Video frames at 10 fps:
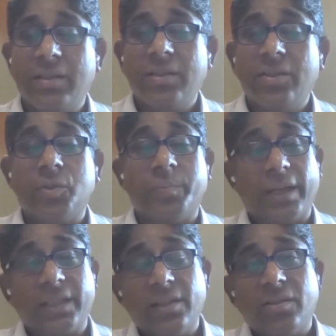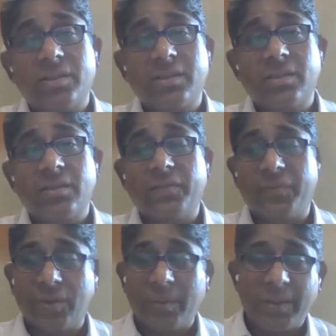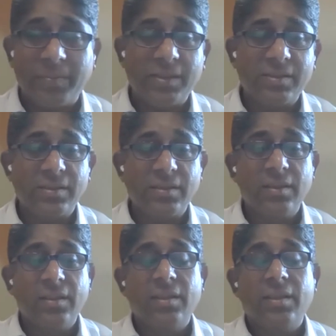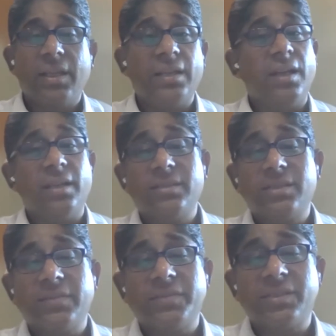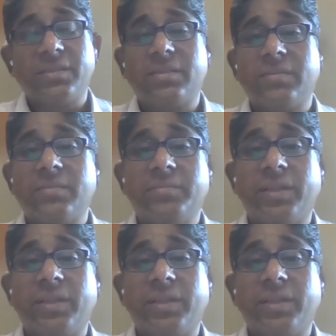to parking lots, fuel payments, and other services by